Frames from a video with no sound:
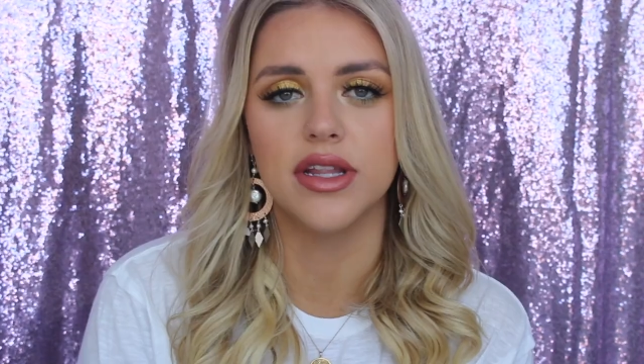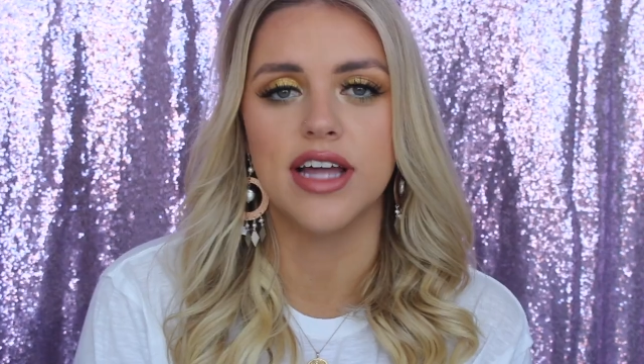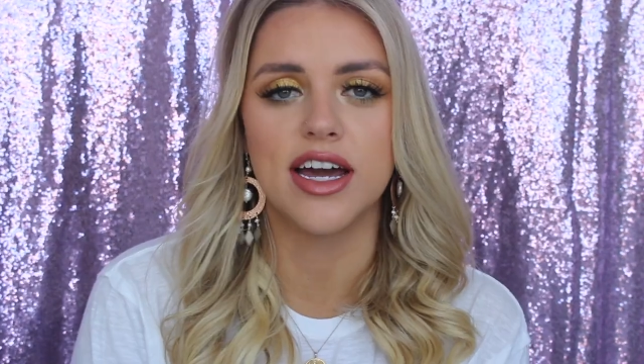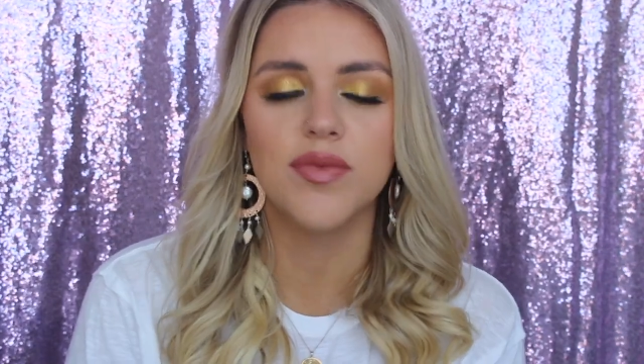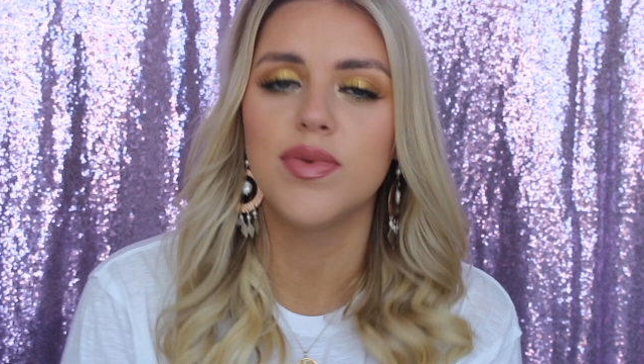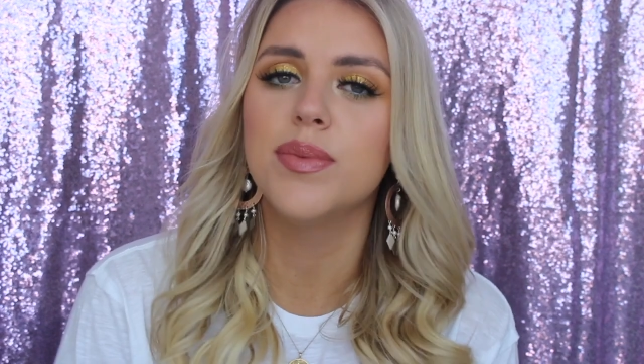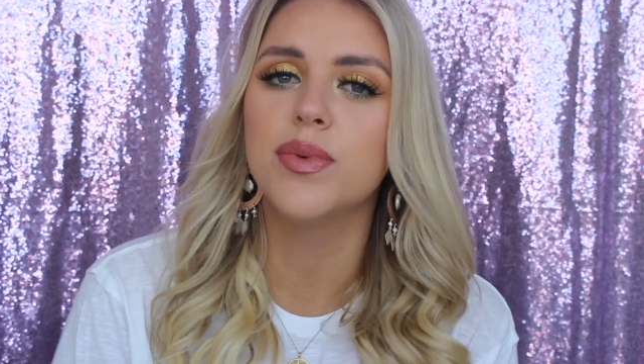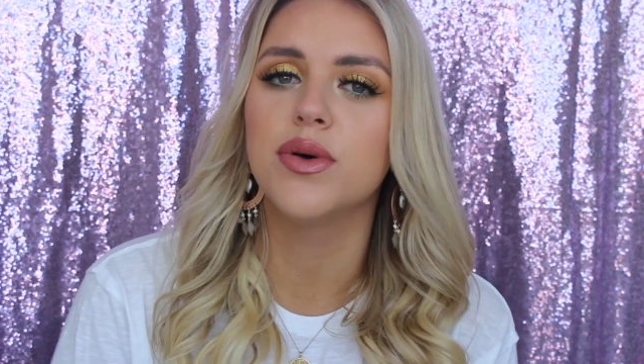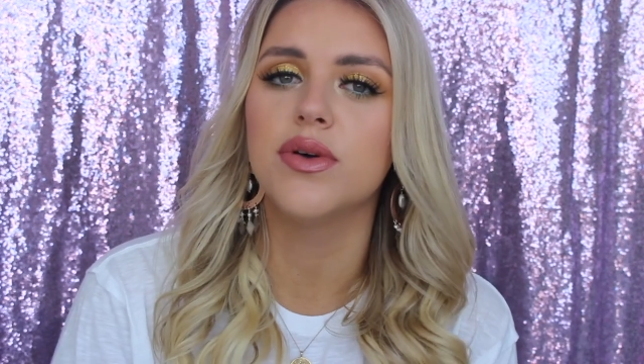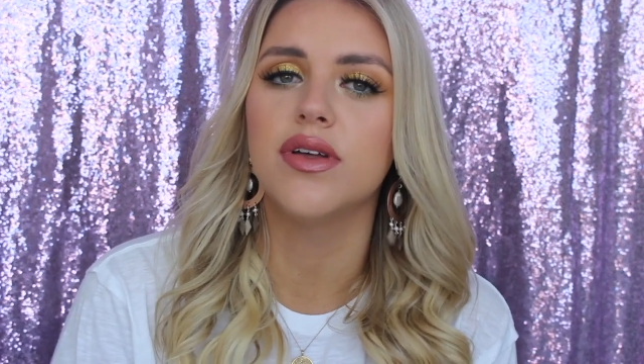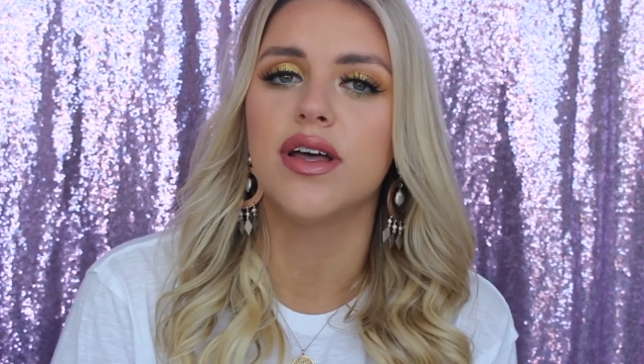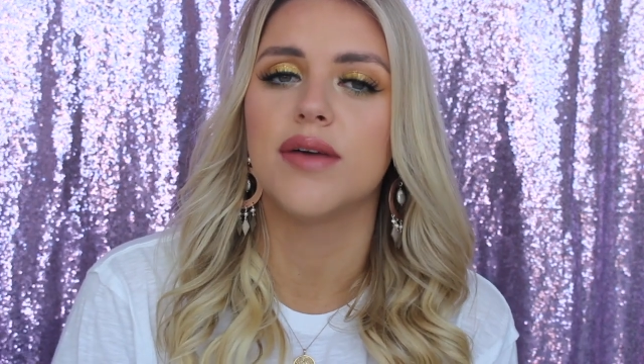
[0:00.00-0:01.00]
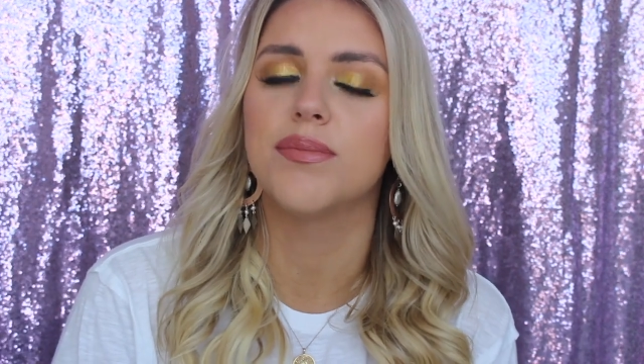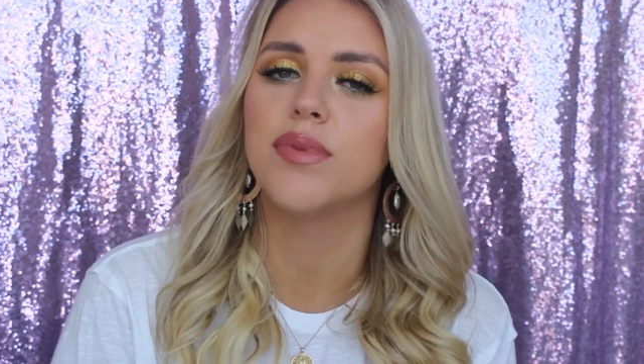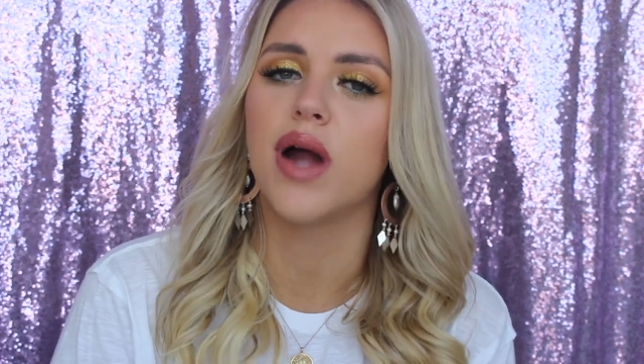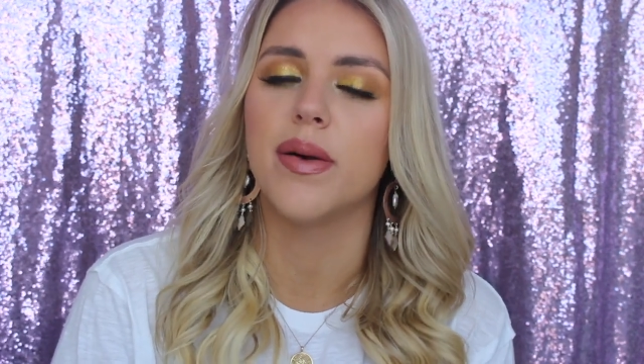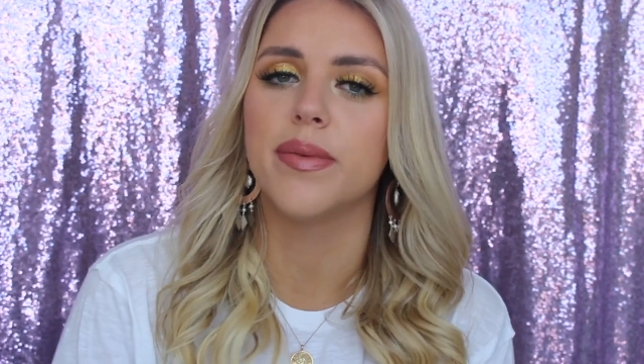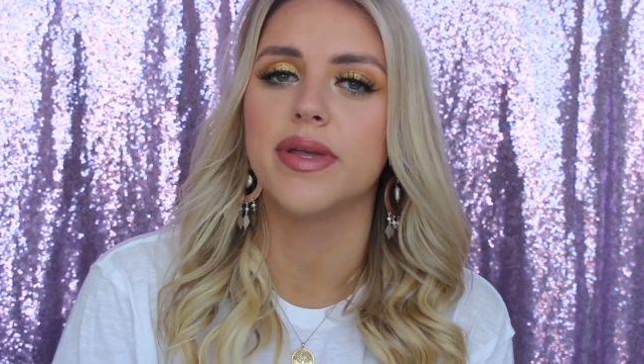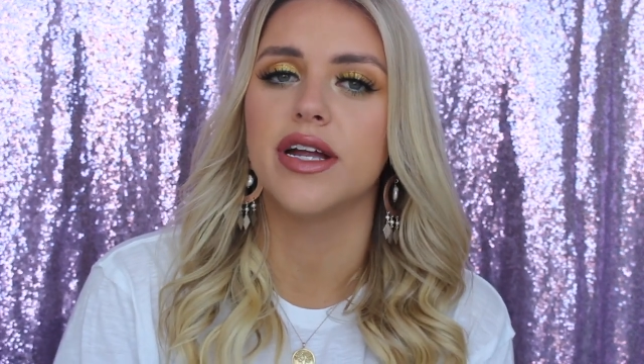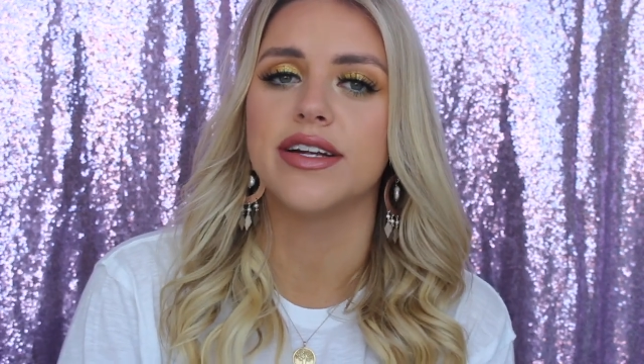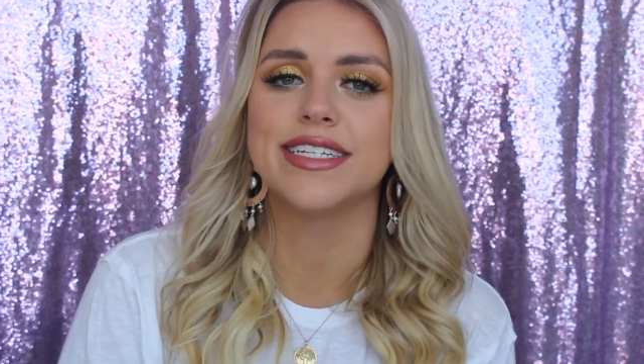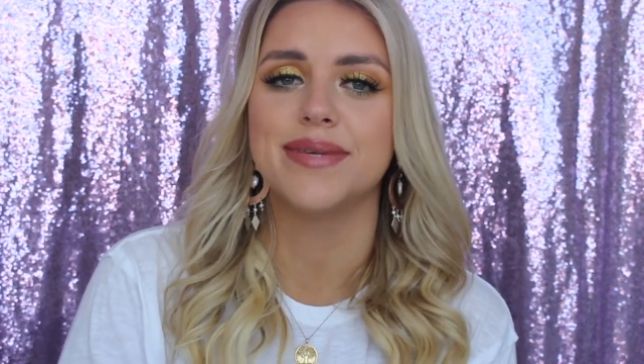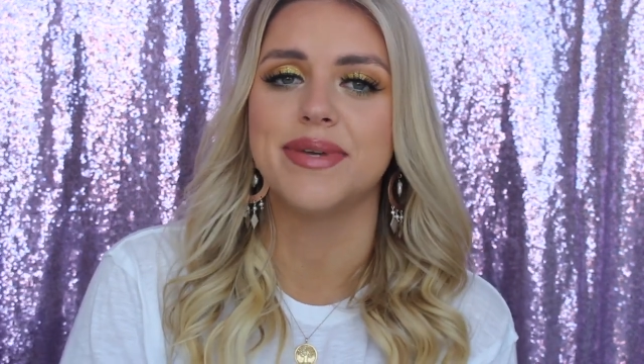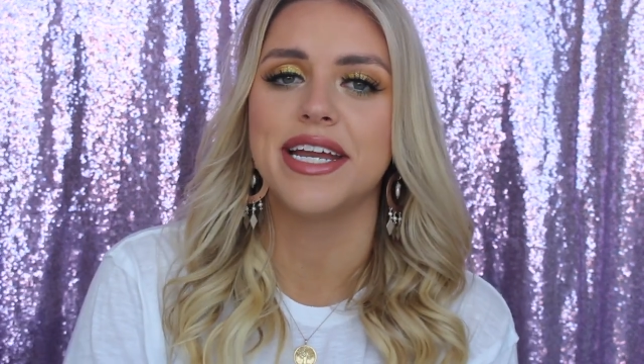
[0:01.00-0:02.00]
A lot of people probably are
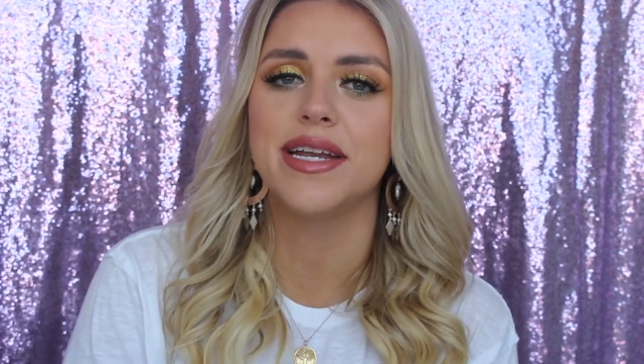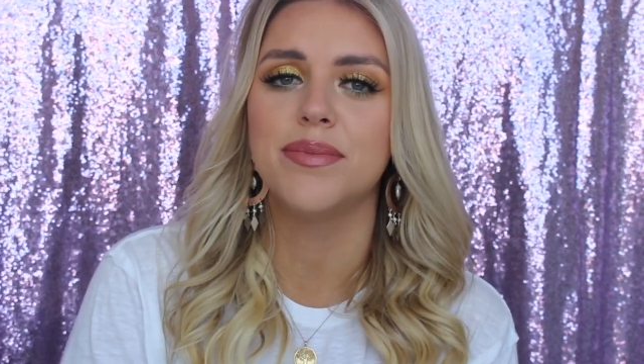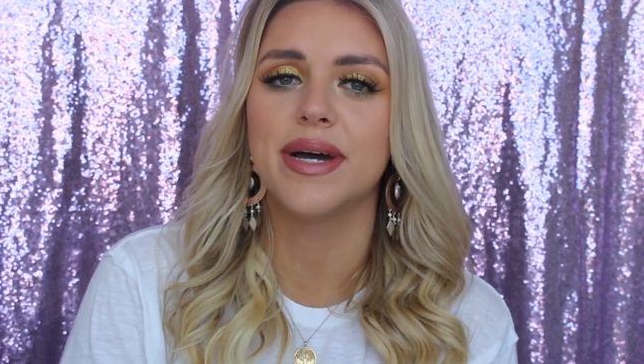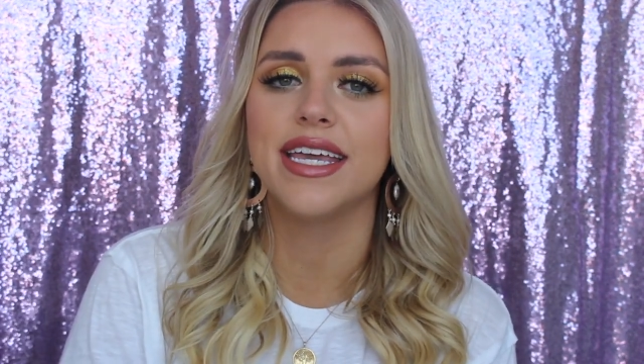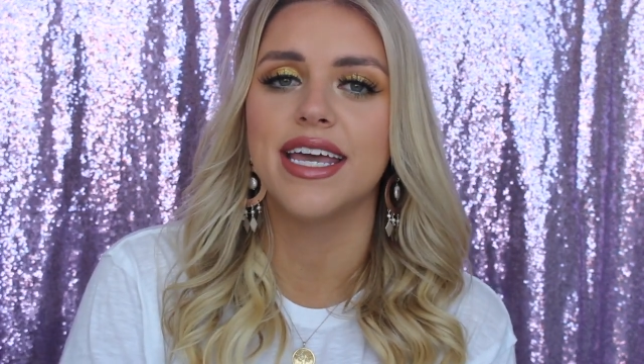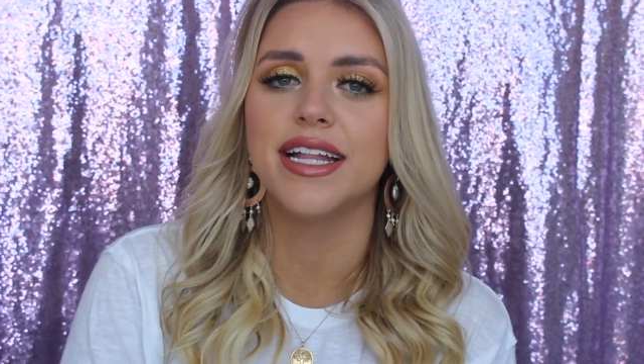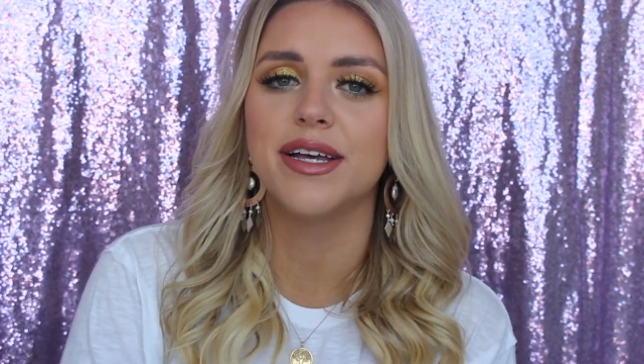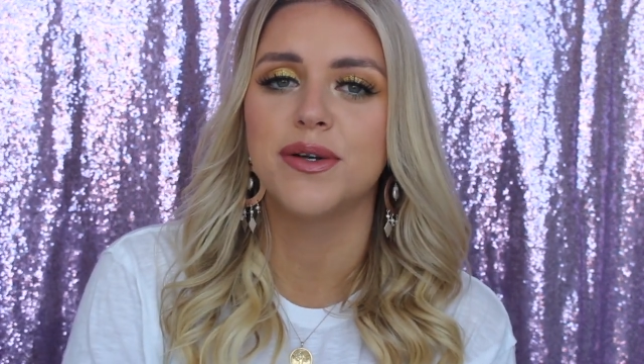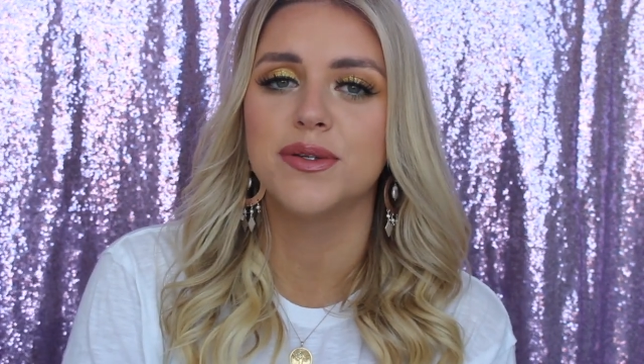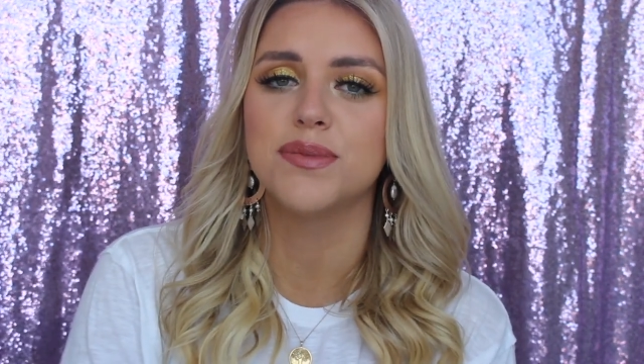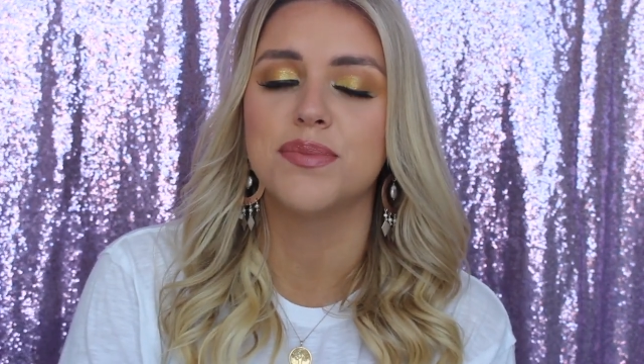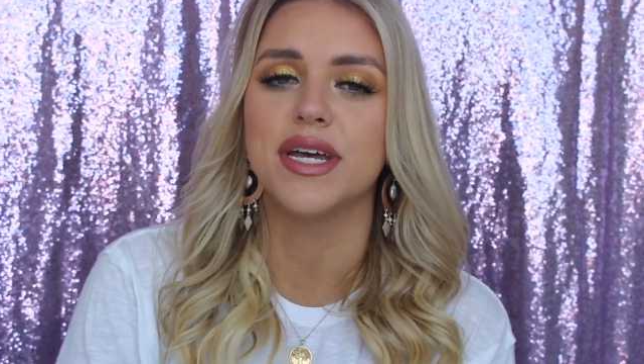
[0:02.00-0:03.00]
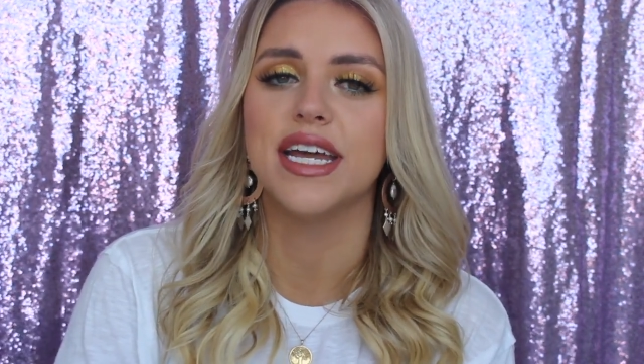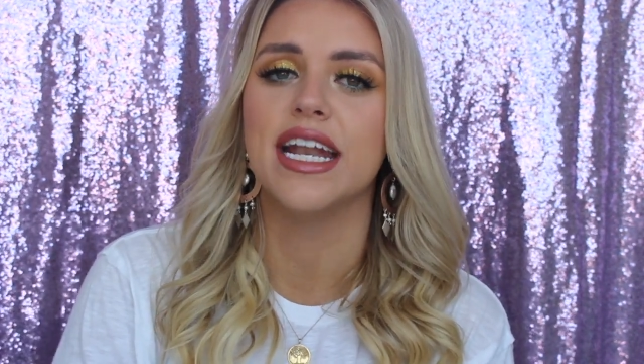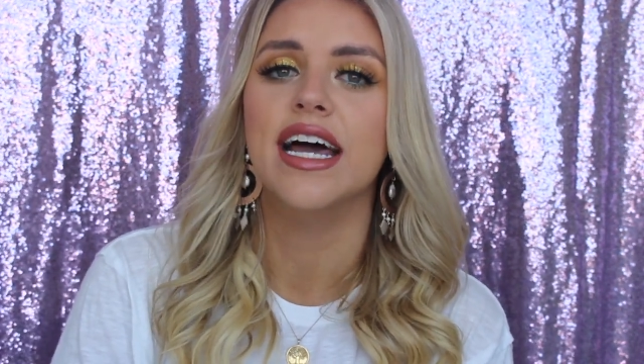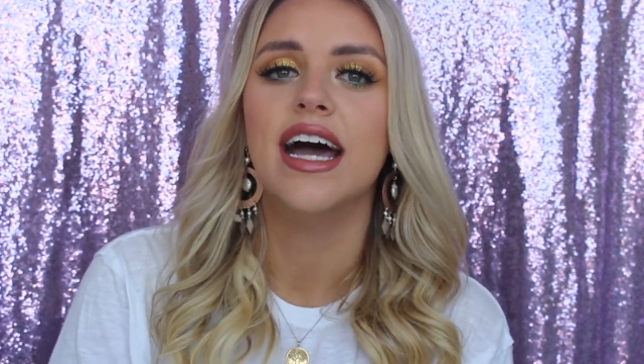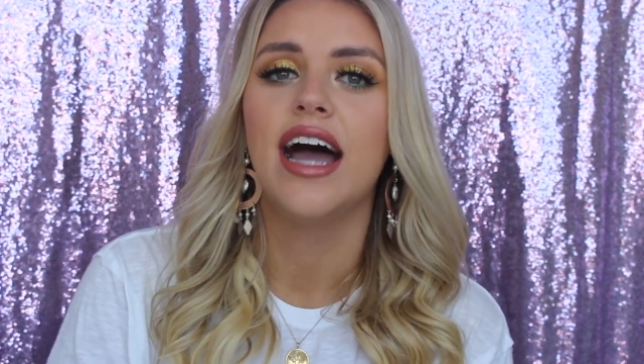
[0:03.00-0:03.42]
intimidated by yellows, but